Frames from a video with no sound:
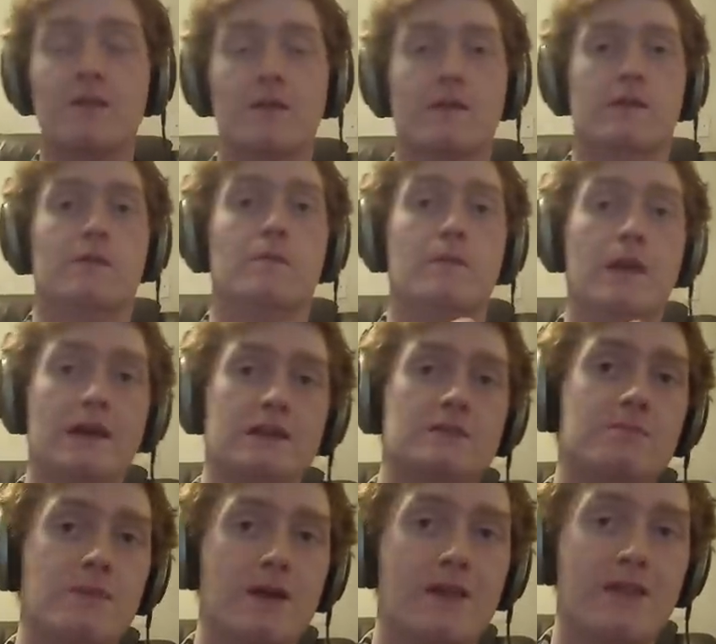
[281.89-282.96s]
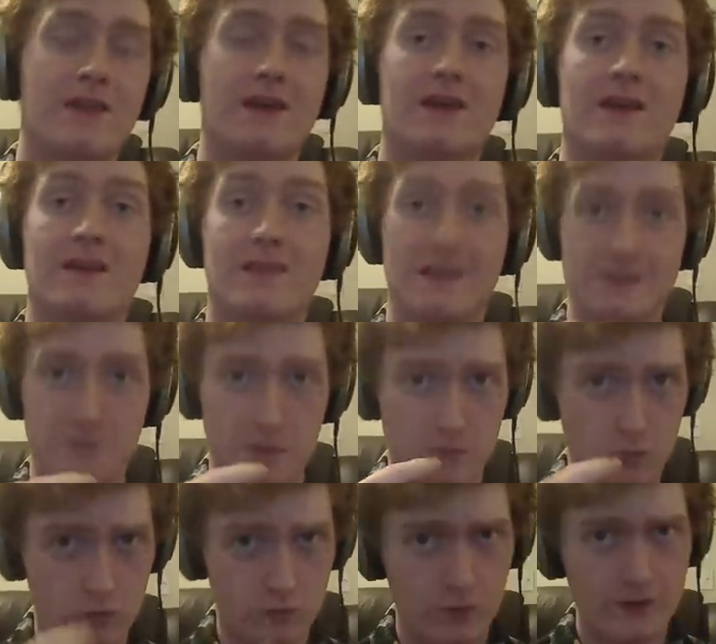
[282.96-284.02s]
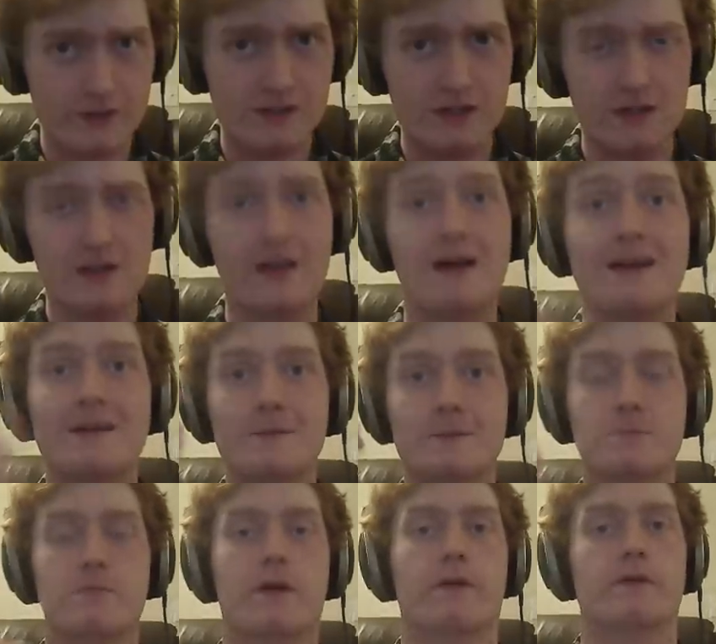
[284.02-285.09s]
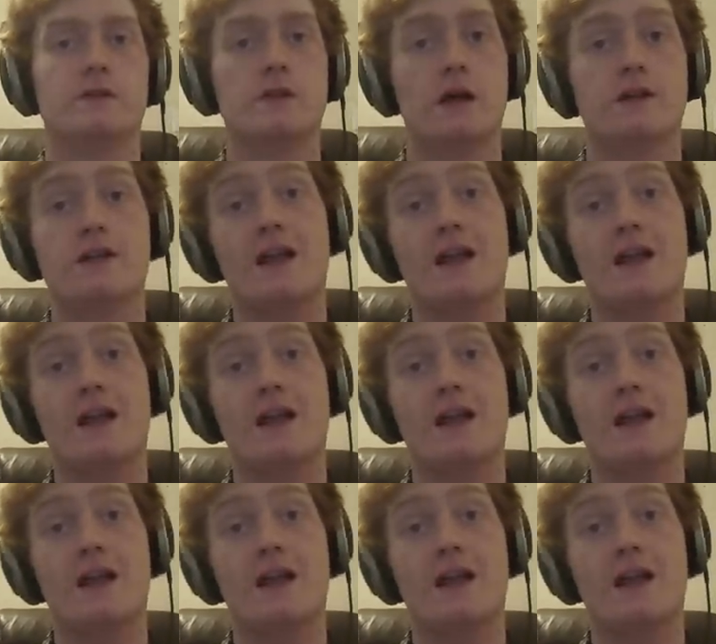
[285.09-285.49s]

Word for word: the next big thing that's been requested a lot is Mirror's Edge,